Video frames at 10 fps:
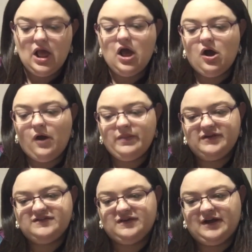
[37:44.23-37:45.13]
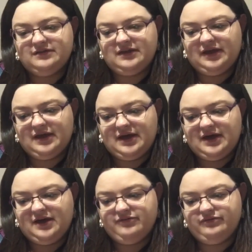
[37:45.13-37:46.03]
on their site they
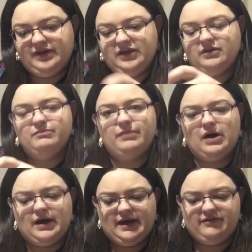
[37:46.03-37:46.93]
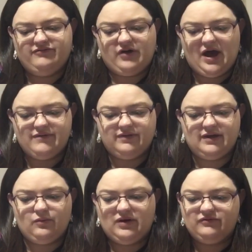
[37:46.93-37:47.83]
have, like, you can buy 5 and get
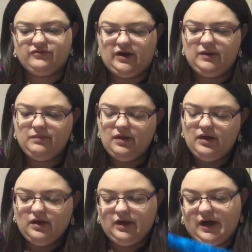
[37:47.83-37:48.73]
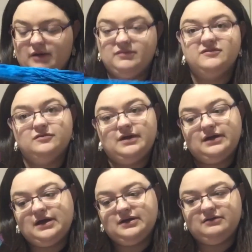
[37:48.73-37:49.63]
1 free. So I
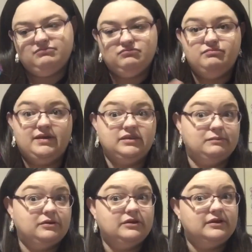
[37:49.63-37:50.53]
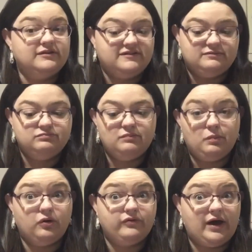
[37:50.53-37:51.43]
kind of bit the bullet and just
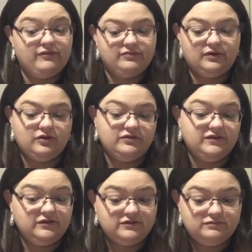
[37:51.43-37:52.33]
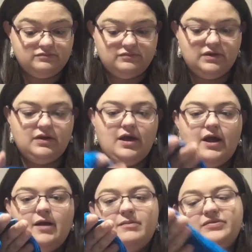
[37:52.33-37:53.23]
bought 5 and got 6.
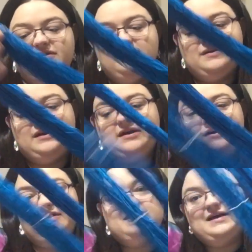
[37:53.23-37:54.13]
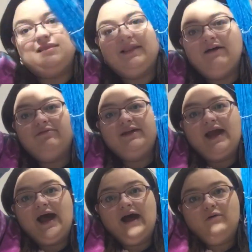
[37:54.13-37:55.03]
But this one here is a lovely
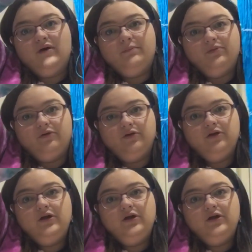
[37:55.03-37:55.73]
aqua blue.